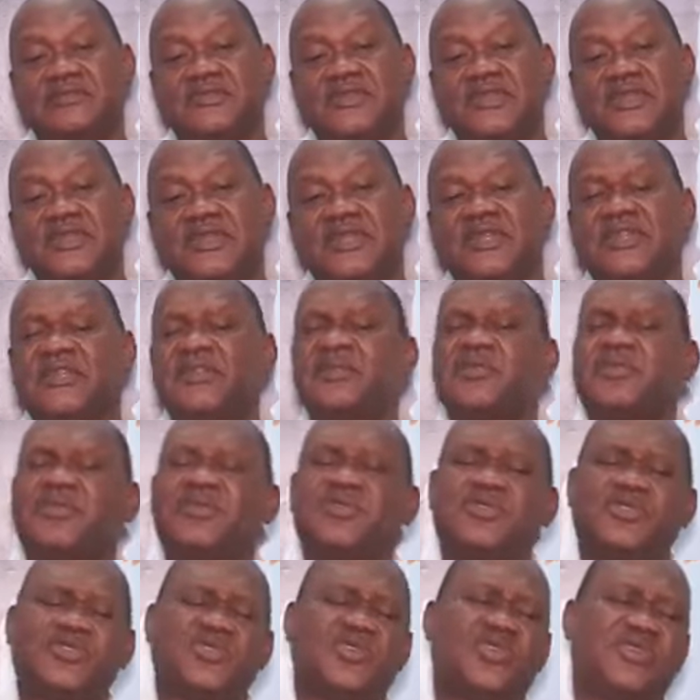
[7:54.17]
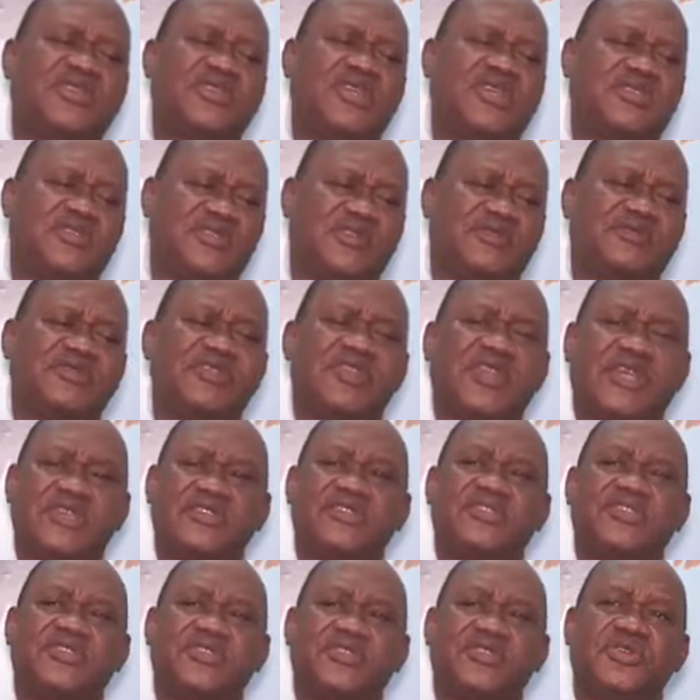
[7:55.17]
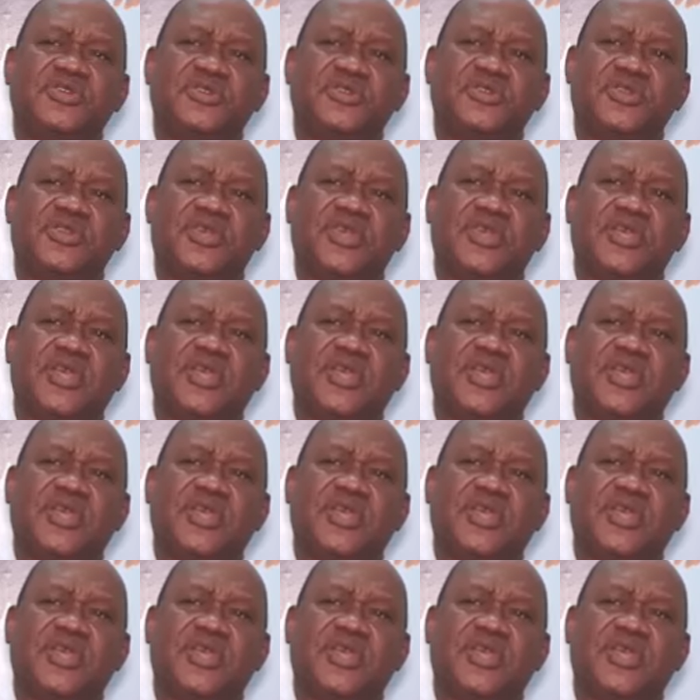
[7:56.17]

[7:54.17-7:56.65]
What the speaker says: he didn't go to church as often as he should.